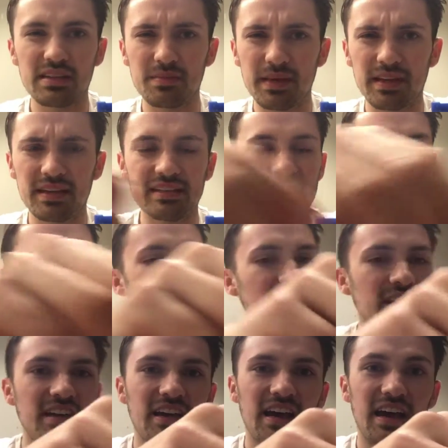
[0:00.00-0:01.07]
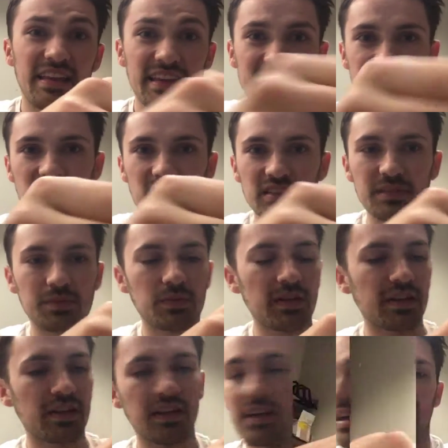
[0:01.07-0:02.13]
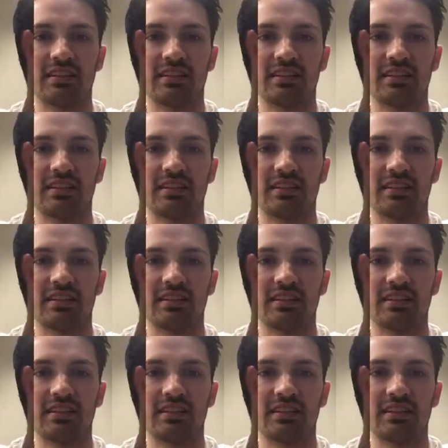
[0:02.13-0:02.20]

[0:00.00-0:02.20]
That doesn't make any sense. That's the concept why.